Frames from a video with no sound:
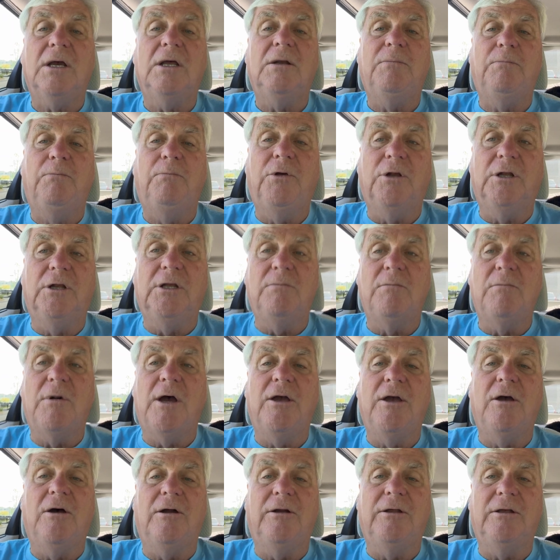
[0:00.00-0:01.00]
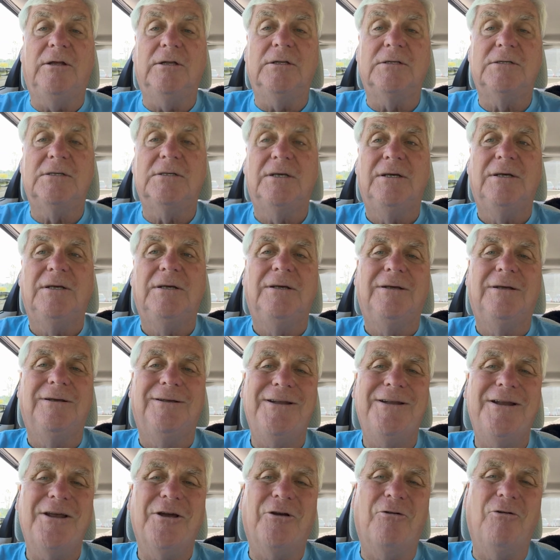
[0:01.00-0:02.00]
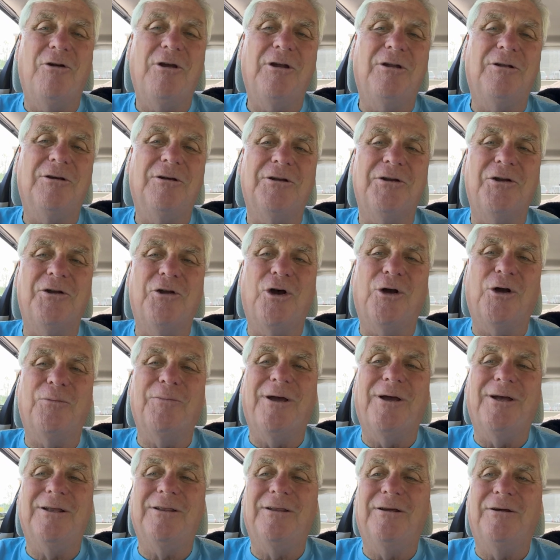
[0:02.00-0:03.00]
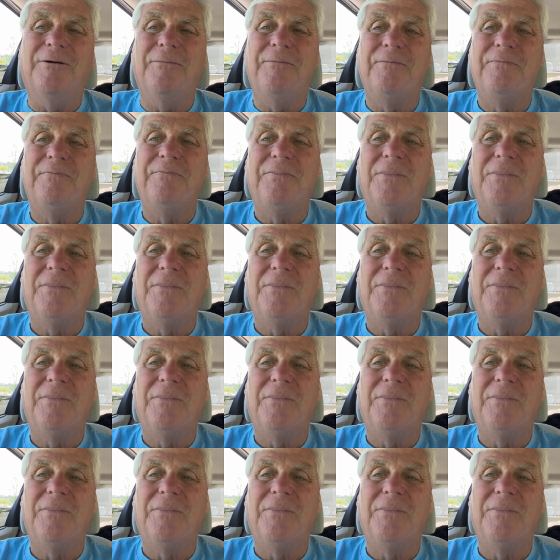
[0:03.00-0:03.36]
at building my audience. Isn't that great looking dog back there?